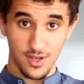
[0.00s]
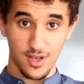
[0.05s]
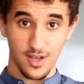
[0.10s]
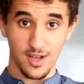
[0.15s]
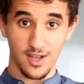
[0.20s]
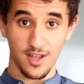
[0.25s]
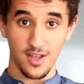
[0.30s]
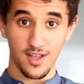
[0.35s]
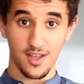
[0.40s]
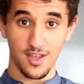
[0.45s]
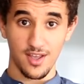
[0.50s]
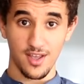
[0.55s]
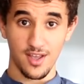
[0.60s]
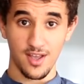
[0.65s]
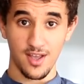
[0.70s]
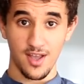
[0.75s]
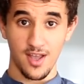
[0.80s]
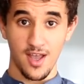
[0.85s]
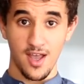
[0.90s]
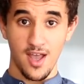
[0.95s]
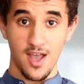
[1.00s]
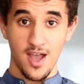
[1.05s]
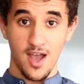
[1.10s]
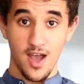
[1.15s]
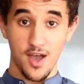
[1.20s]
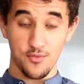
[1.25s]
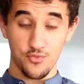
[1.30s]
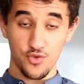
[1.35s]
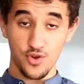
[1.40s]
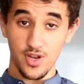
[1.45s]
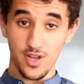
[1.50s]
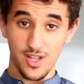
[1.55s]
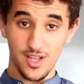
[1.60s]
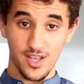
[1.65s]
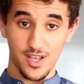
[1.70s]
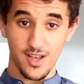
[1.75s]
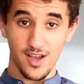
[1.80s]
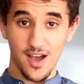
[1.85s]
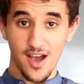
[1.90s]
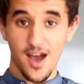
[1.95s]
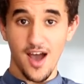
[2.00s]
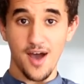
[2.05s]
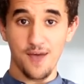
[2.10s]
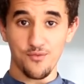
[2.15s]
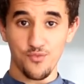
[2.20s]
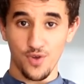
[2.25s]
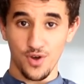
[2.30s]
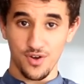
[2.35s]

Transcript: I uh, I'm really I'm